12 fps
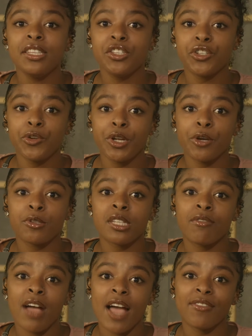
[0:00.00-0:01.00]
student who
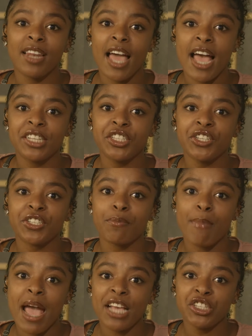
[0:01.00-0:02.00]
survived last year's
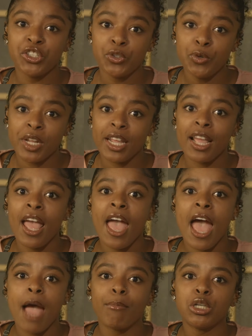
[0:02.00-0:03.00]
mass shooting
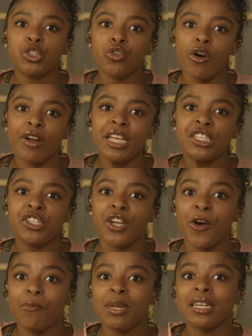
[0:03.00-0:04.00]
at Marjory
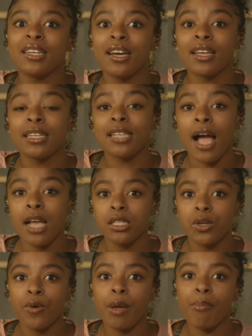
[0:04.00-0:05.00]
Stoneman Douglas High
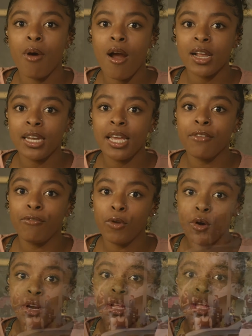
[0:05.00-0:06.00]
School in Parkland, Florida,